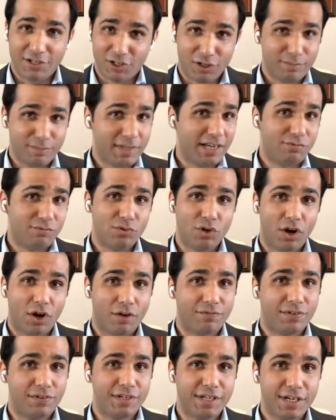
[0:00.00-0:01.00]
a term that we
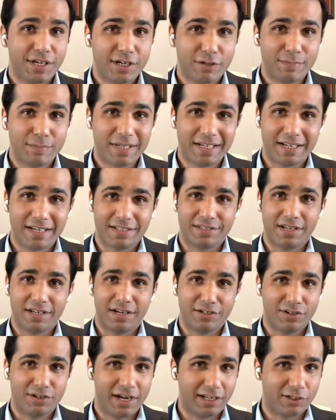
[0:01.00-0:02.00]
often hear because
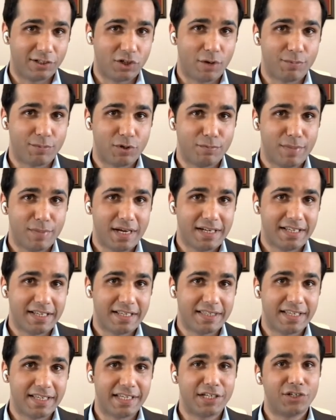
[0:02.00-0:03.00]
under helicopter
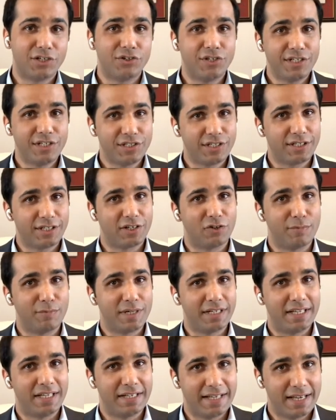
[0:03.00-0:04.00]
money, the increase in
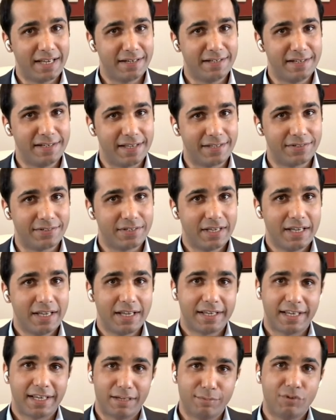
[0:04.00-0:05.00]
government indebtedness
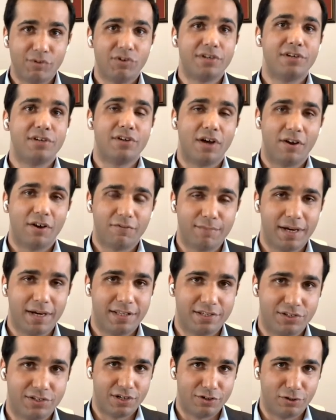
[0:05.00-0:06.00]
can be written off
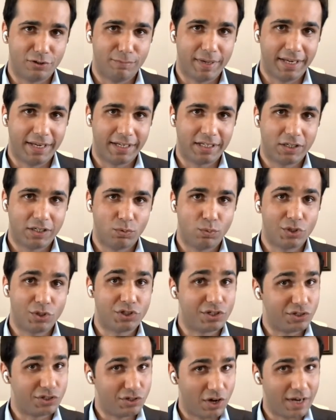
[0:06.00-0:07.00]
the central bank,
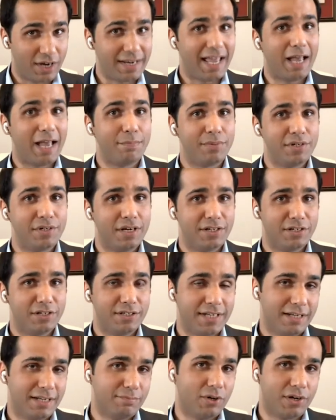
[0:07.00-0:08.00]
which does not happen
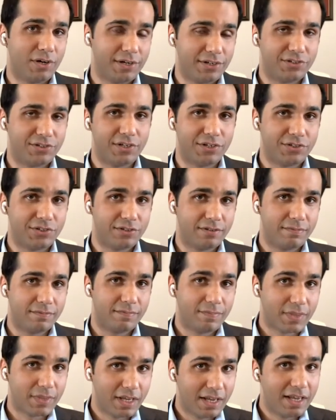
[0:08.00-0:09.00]
under debt monetization.
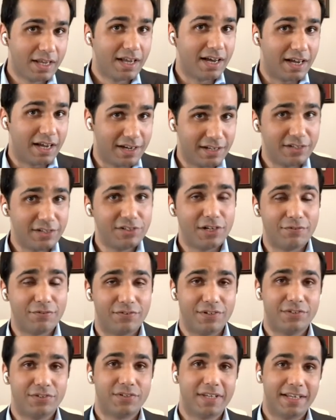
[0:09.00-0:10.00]
Another
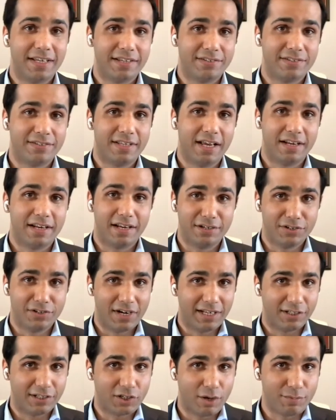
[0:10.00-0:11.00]
difference is that
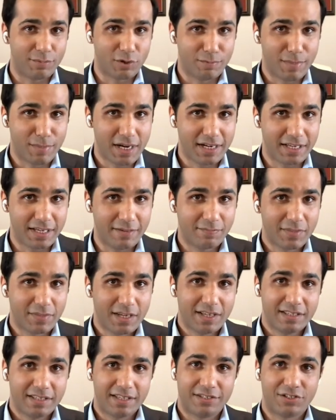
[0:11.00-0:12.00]
under helicopter money,
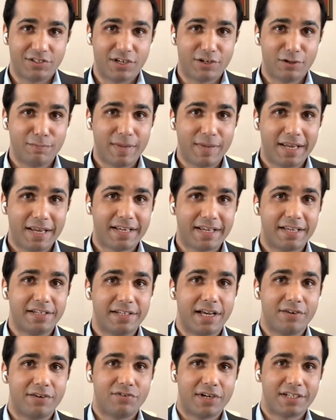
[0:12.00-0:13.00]
the central bank
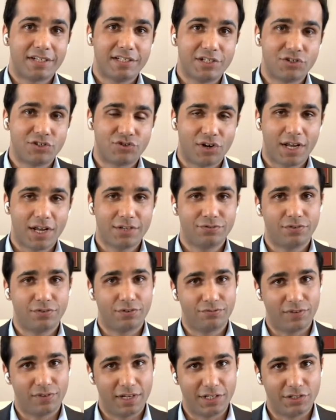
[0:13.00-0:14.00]
can directly
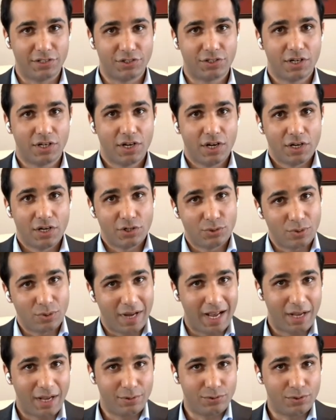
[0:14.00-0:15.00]
transfer funds to
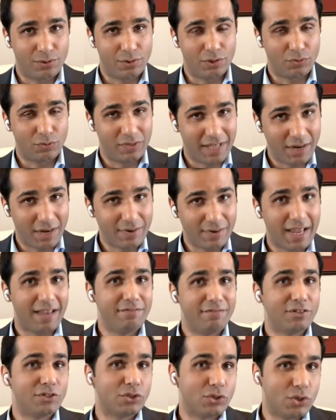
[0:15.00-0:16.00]
households without
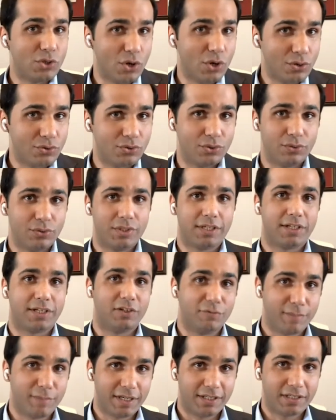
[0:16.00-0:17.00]
having to go through the
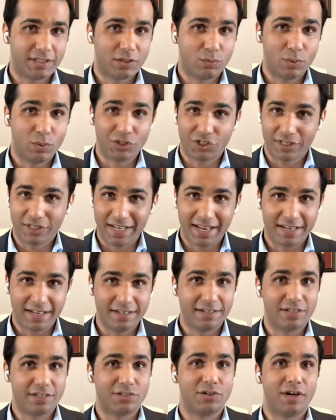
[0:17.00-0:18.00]
government, which
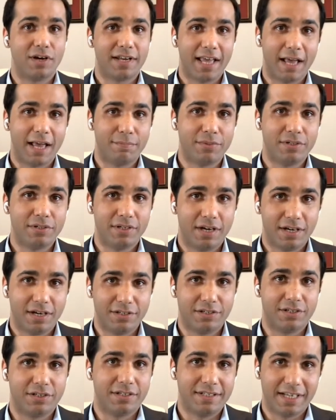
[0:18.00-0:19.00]
again does not happen
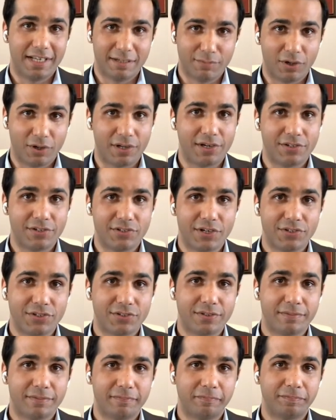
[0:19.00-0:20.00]
under debt
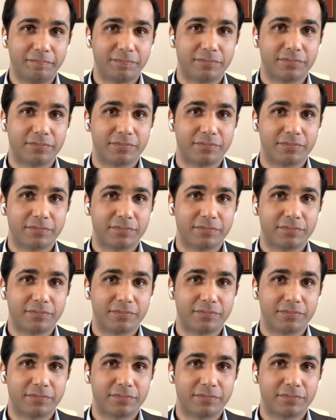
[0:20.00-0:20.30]
monetization.